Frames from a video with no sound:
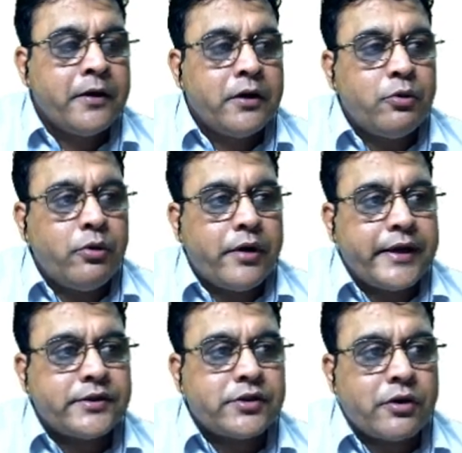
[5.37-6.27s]
Two
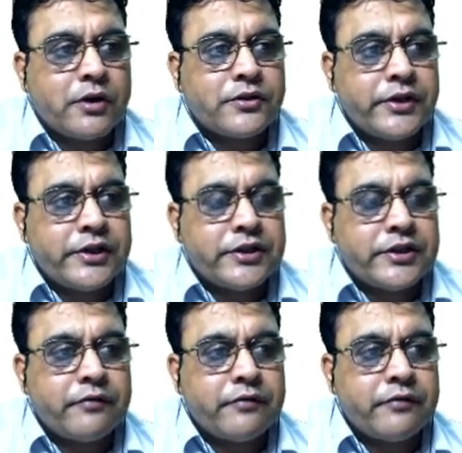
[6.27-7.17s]
trains cross each other
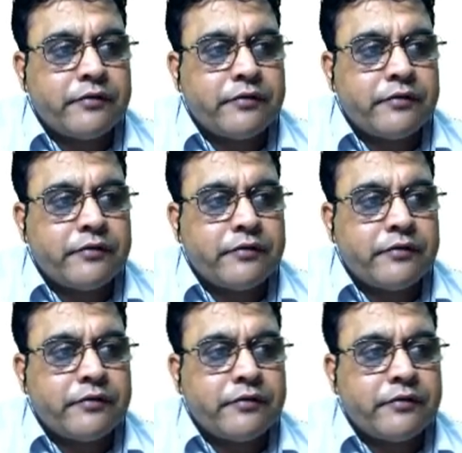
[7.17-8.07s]
in 14
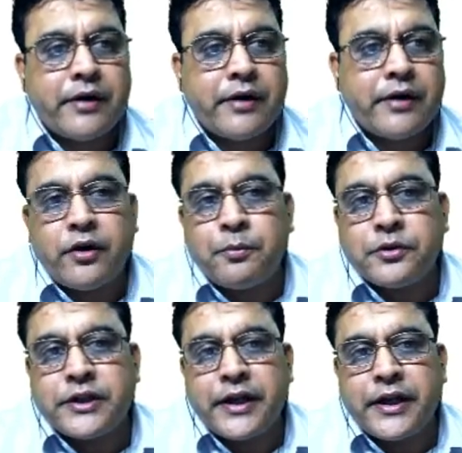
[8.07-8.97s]
seconds when running in
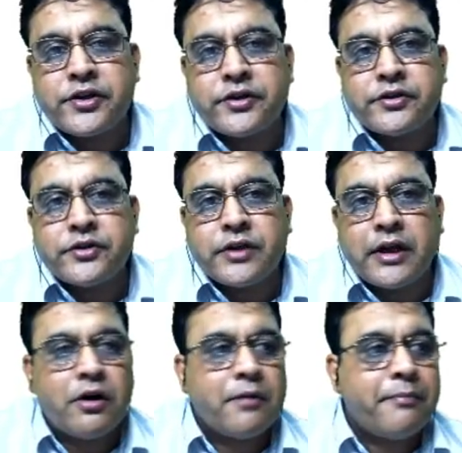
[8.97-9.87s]
opposite directions
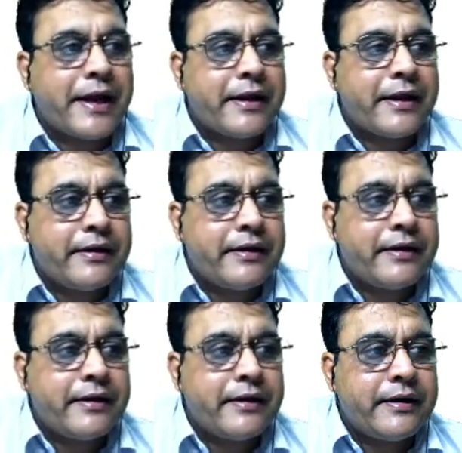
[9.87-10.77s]
along parallel
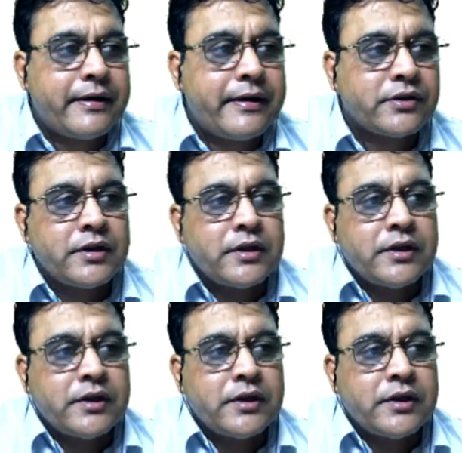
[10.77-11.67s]
tracks.
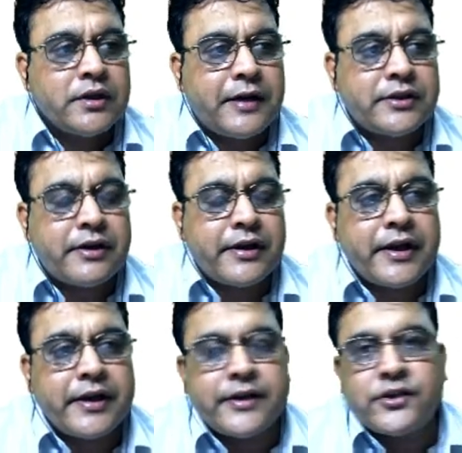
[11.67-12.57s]
The faster
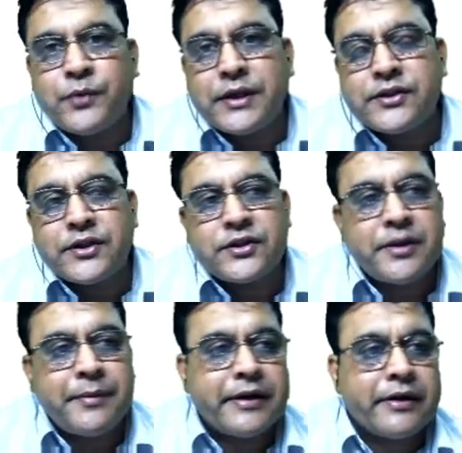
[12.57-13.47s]
train is 160
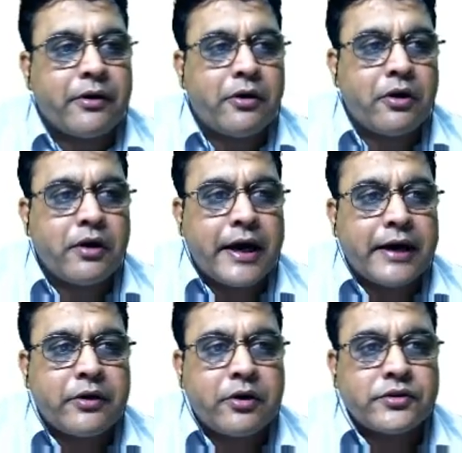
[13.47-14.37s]
meter long
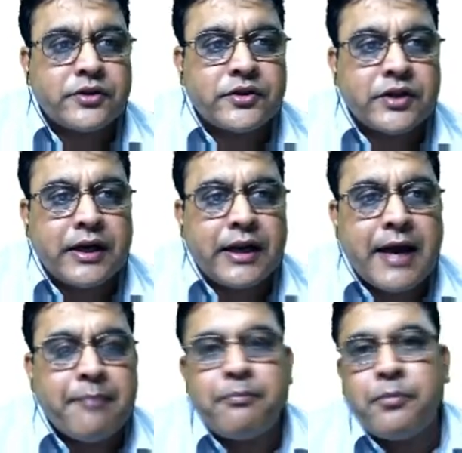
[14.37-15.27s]
and crosses a
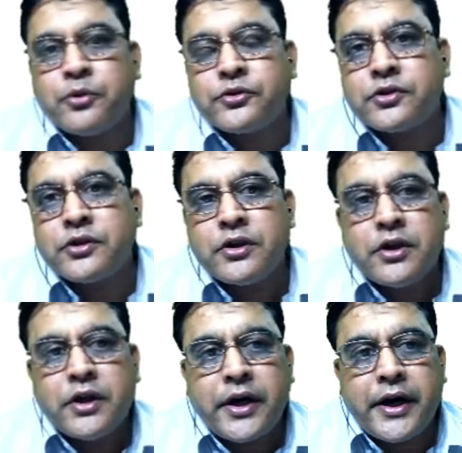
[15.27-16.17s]
lamp post
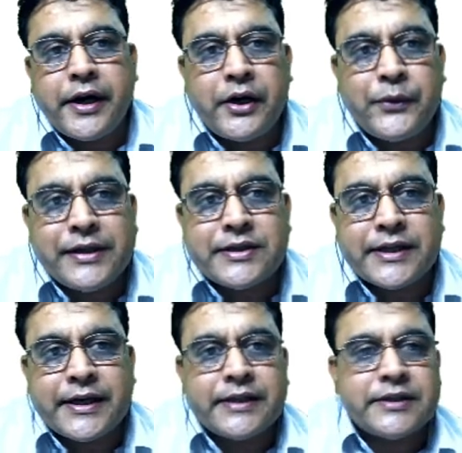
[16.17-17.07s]
in 12
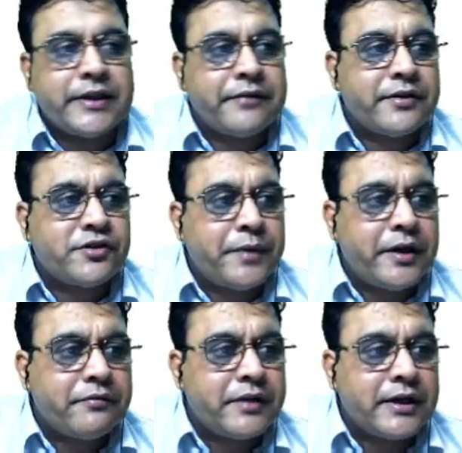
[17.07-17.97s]
seconds. If the speed
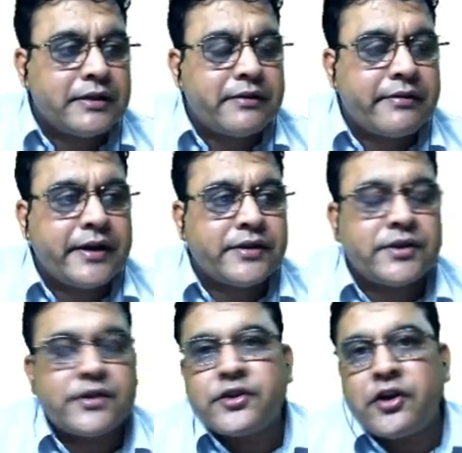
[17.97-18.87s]
of the other train is
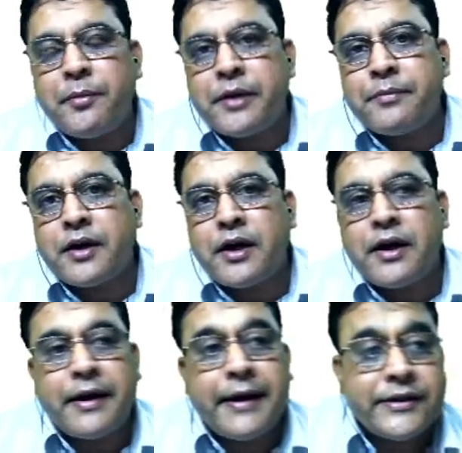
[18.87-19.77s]
6 km per hour
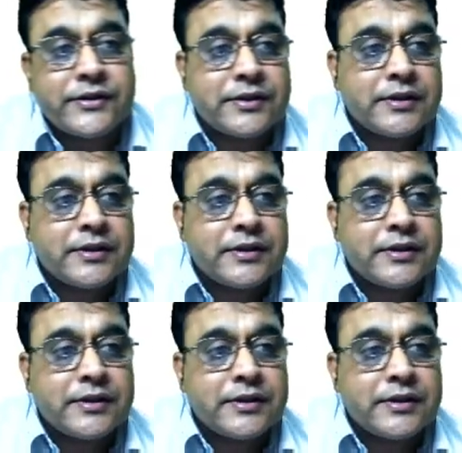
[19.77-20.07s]
less,